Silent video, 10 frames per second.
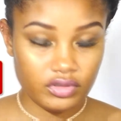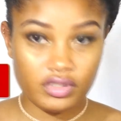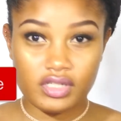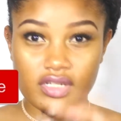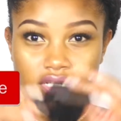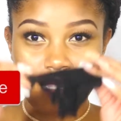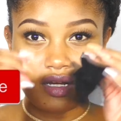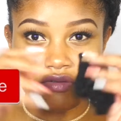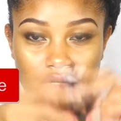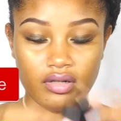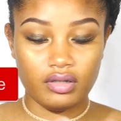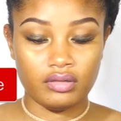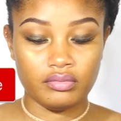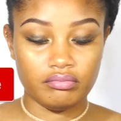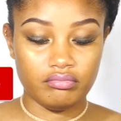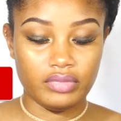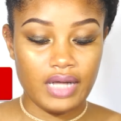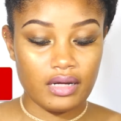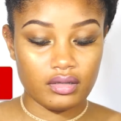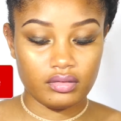So it's just like a regular
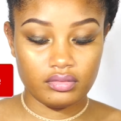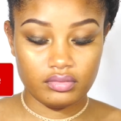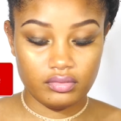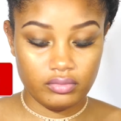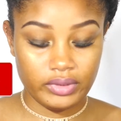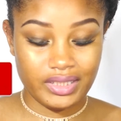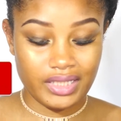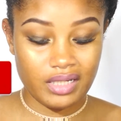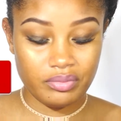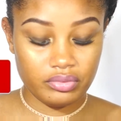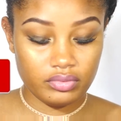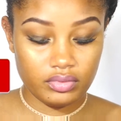black wig cap.